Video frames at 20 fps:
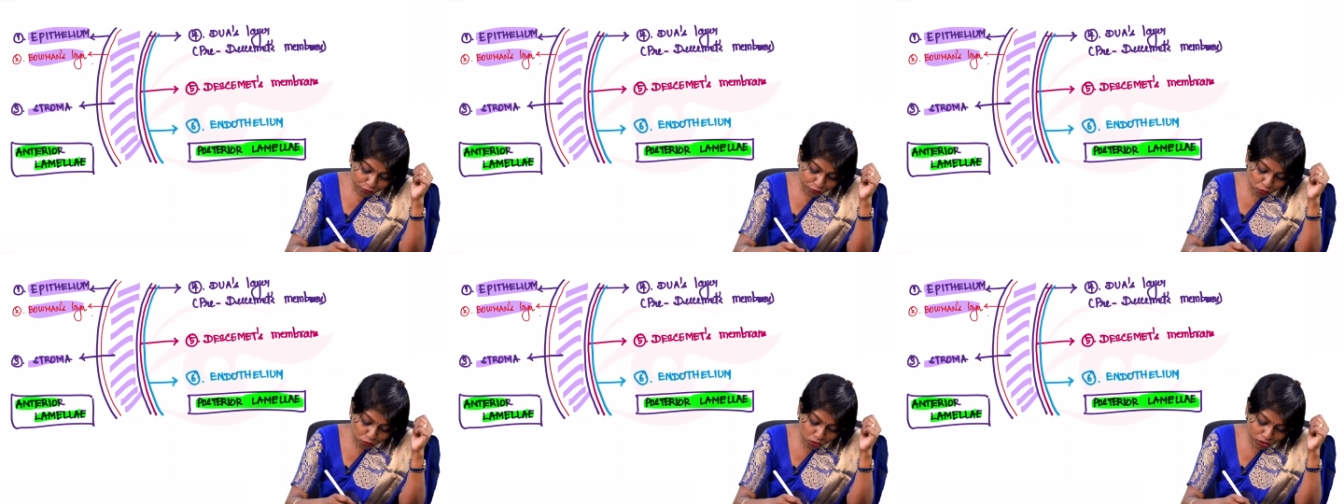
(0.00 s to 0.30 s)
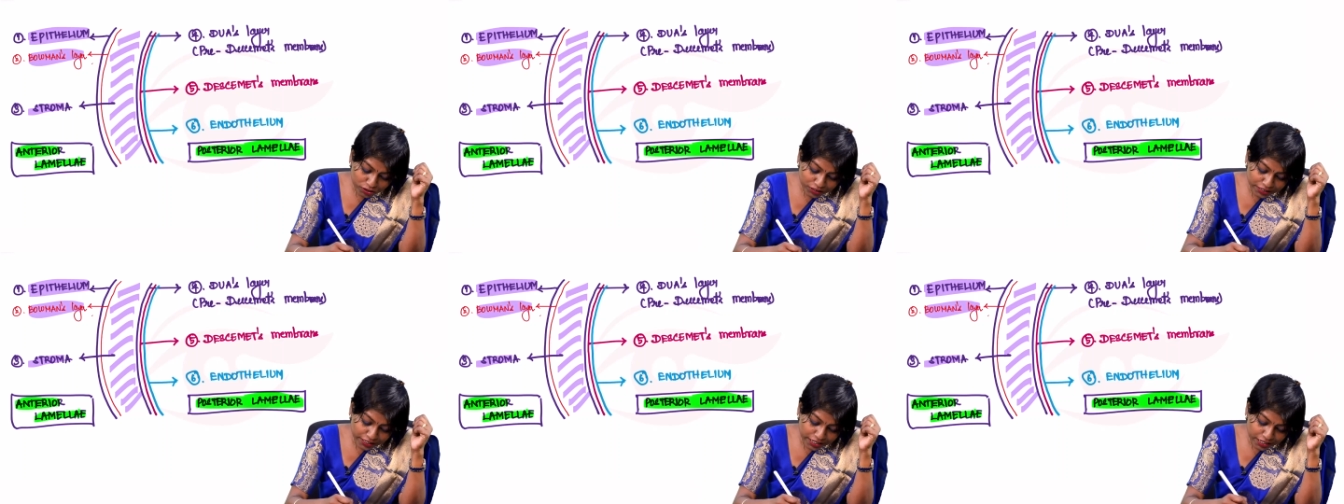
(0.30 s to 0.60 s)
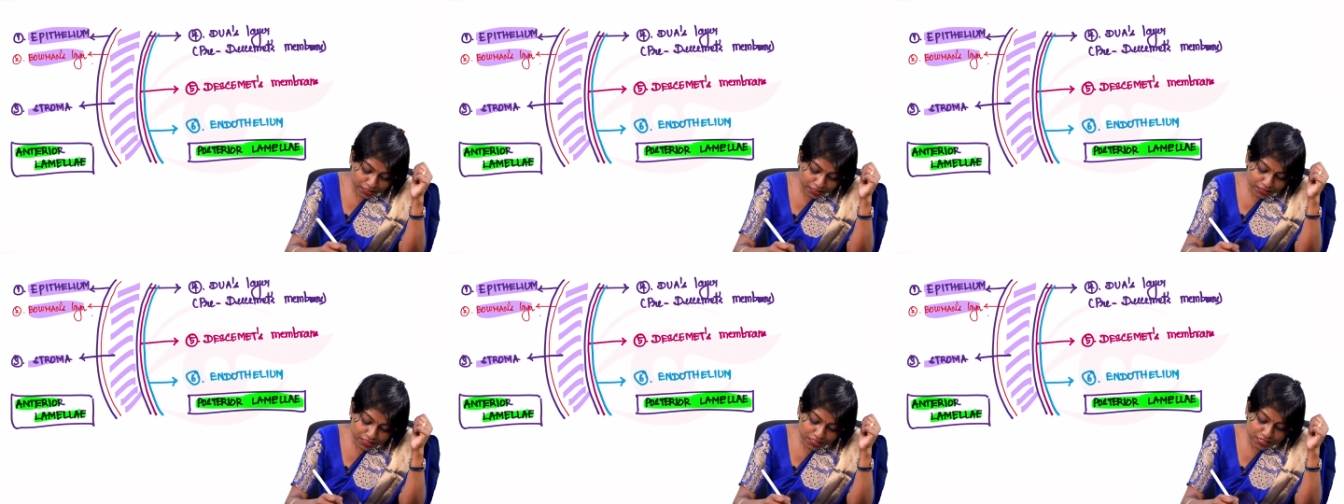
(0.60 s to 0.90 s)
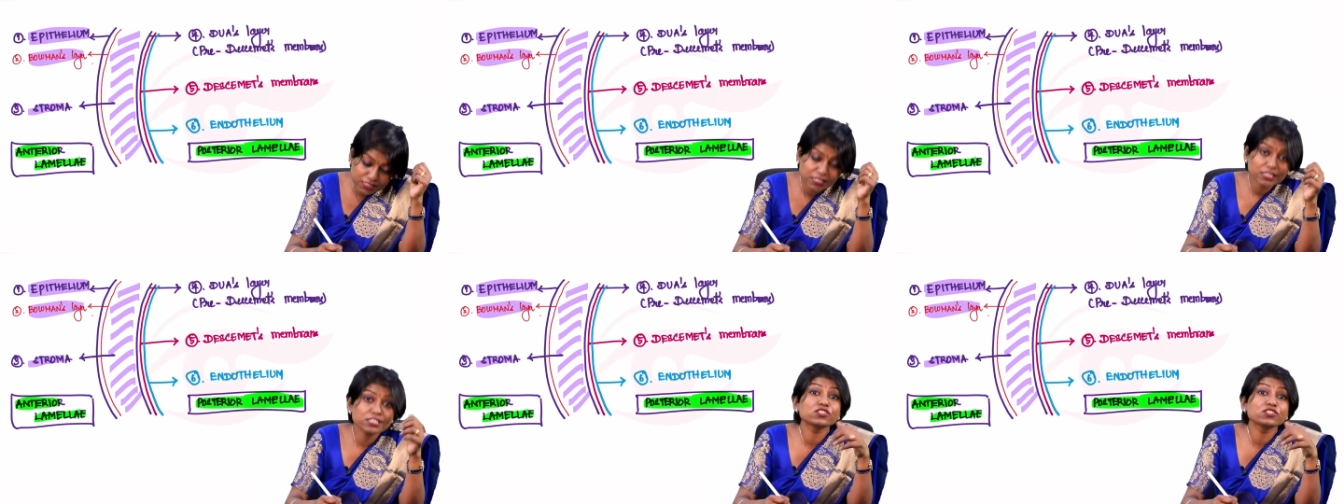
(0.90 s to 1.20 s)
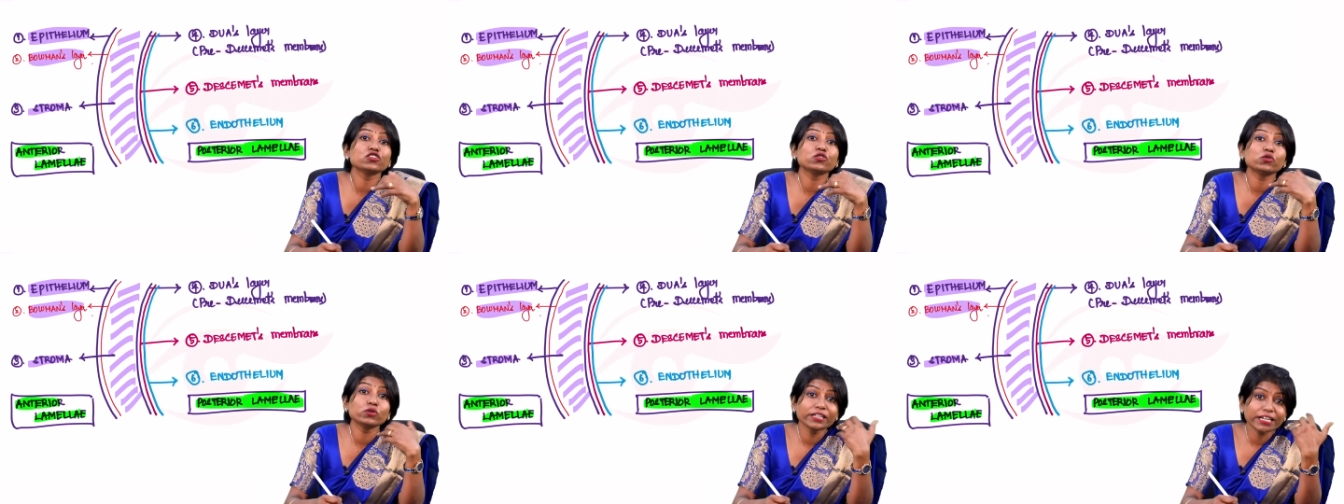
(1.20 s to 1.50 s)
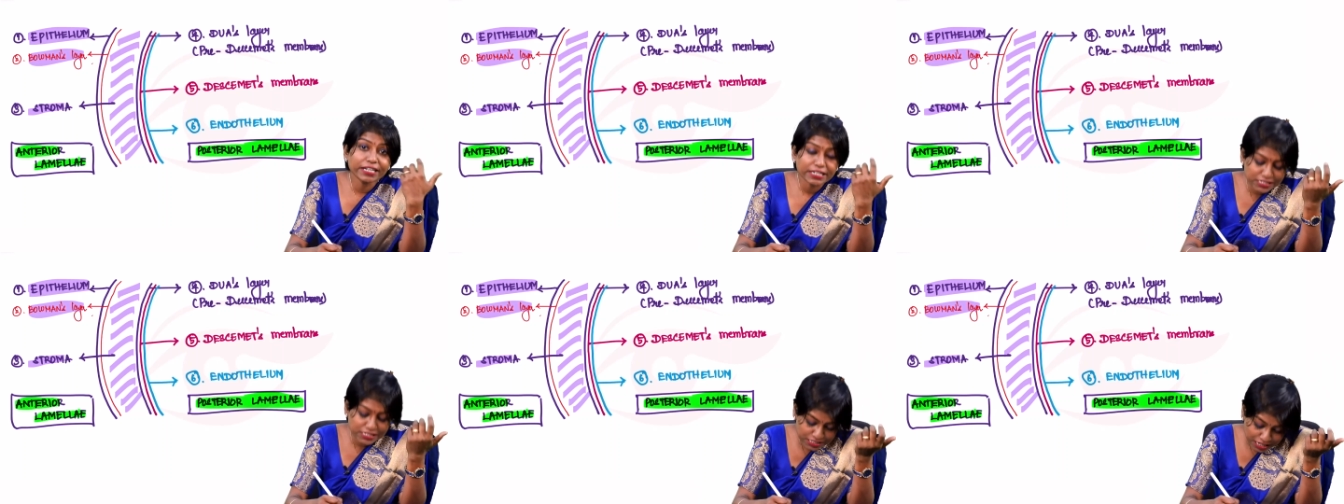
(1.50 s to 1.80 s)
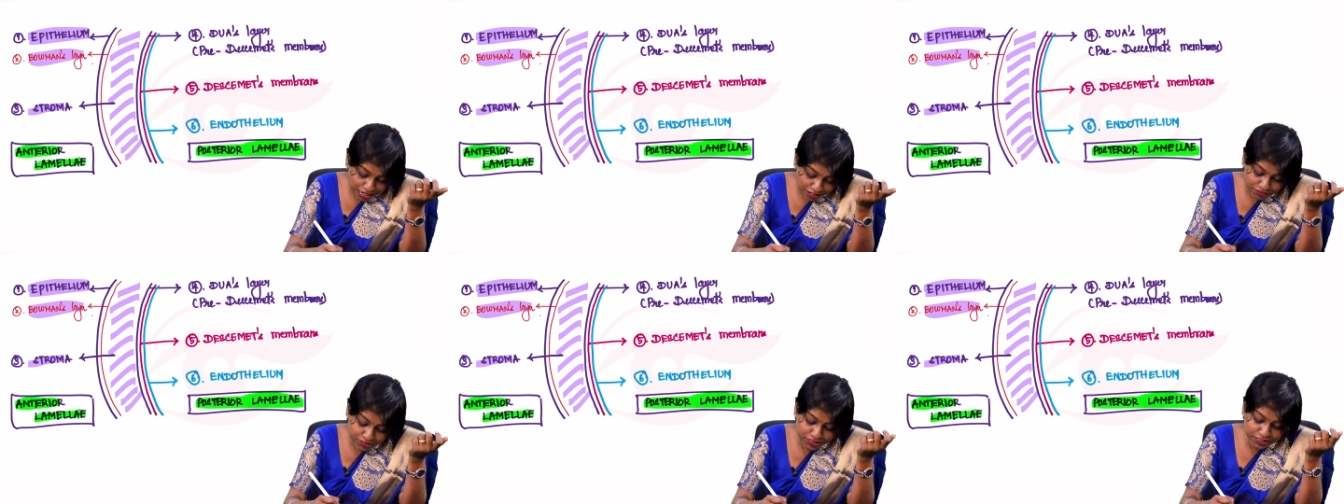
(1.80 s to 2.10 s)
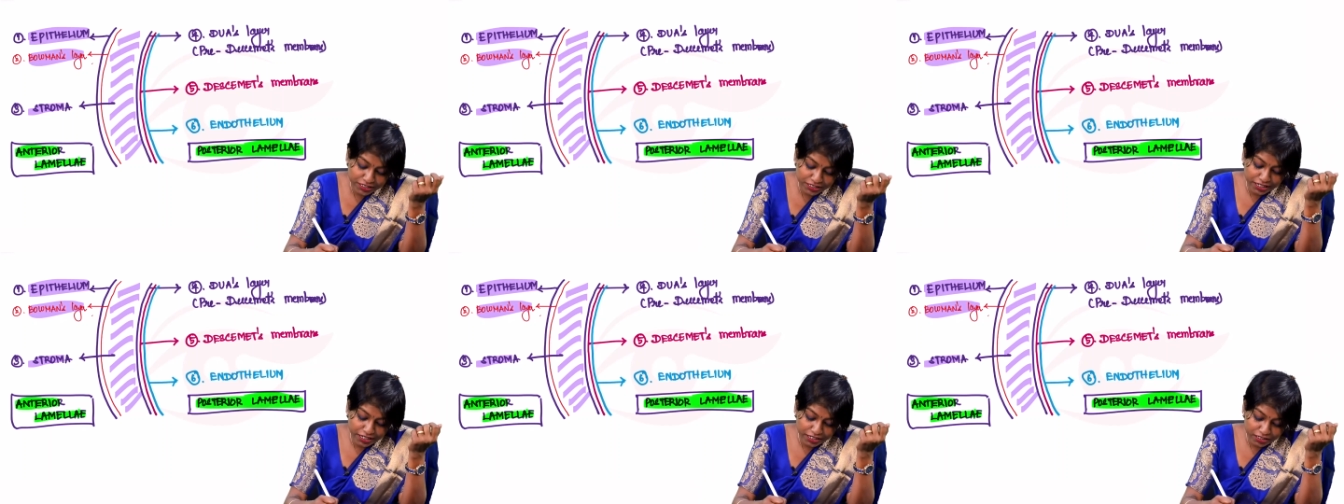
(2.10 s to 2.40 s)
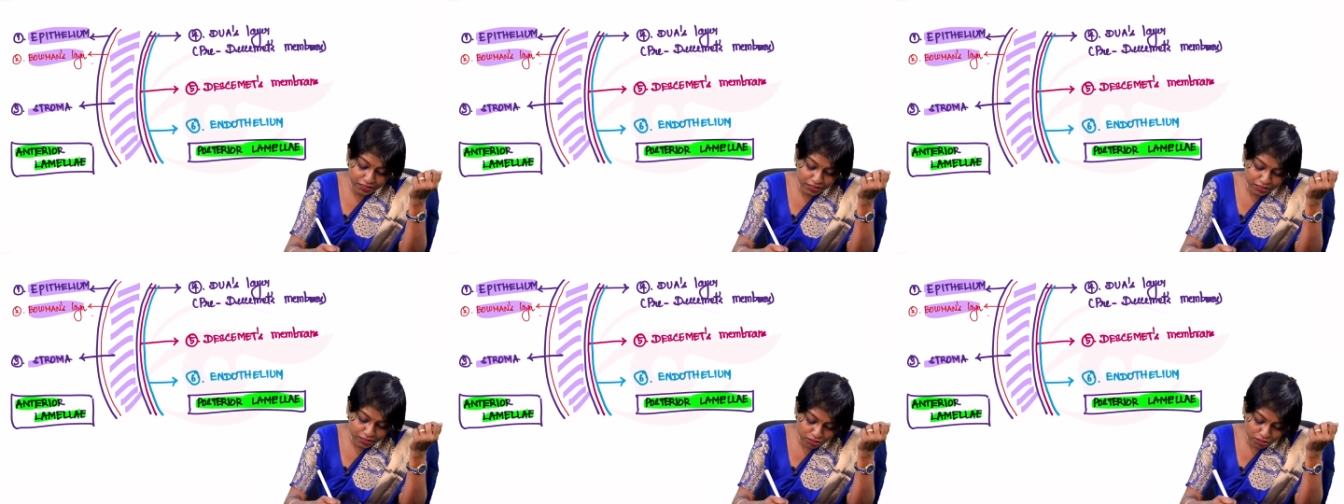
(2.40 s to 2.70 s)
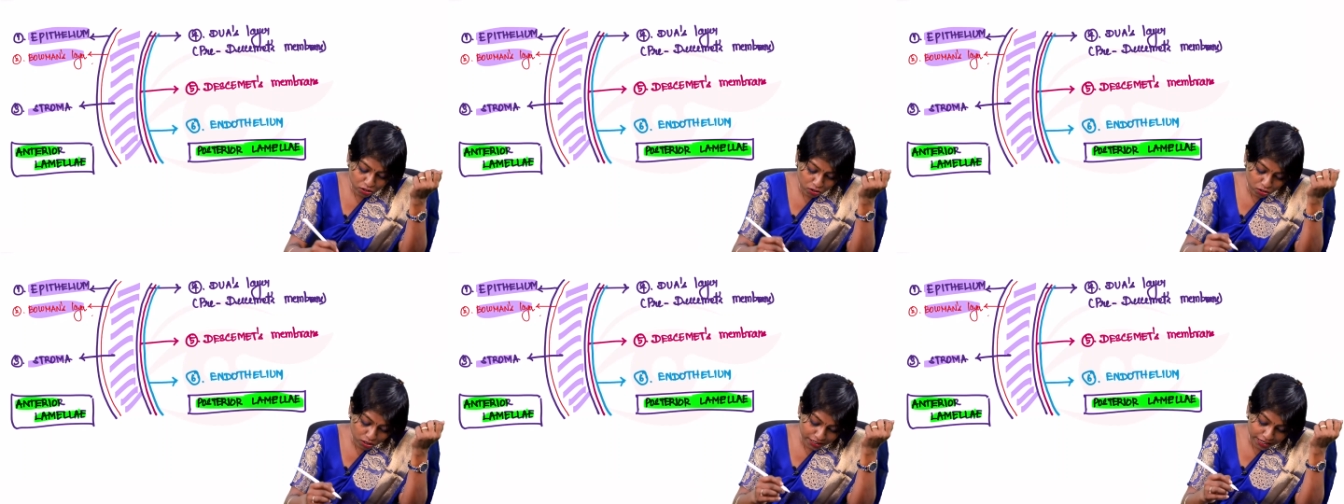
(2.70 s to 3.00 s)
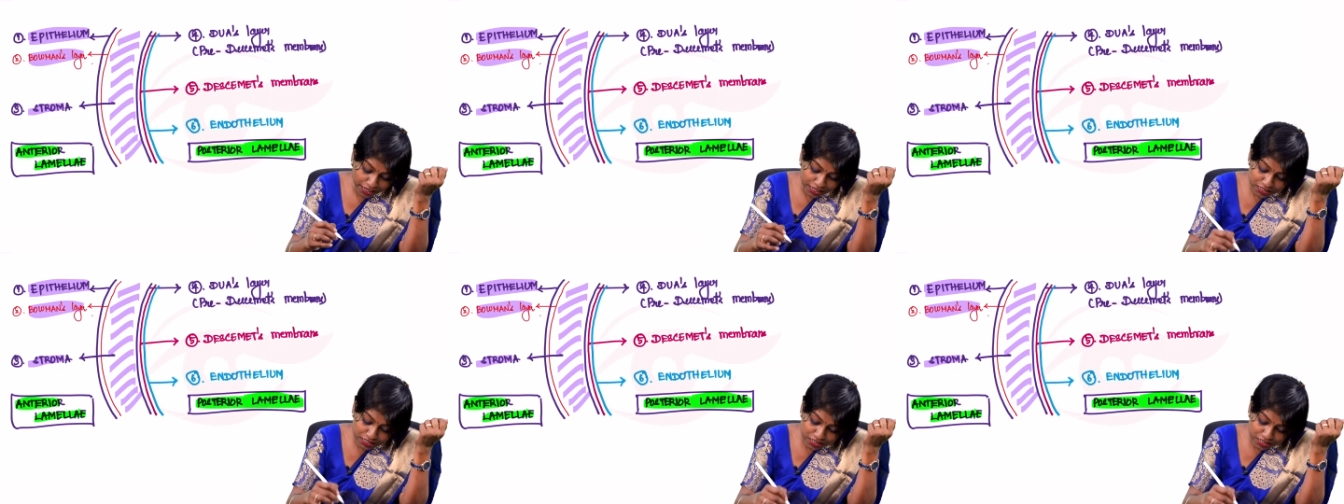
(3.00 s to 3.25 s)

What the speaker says: Fourth layer is this newly discovered layer called